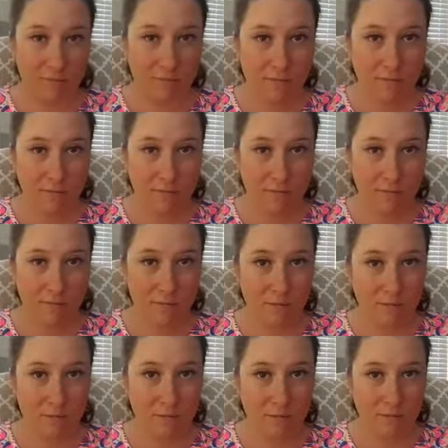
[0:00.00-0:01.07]

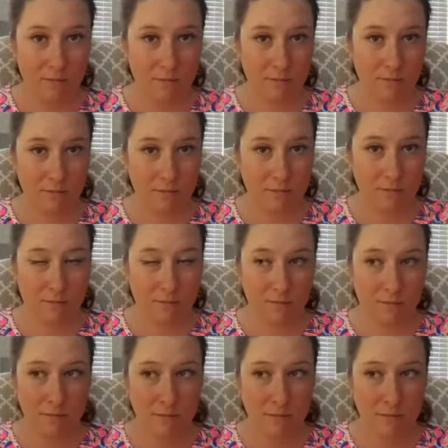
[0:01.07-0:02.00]
Nobody speaks.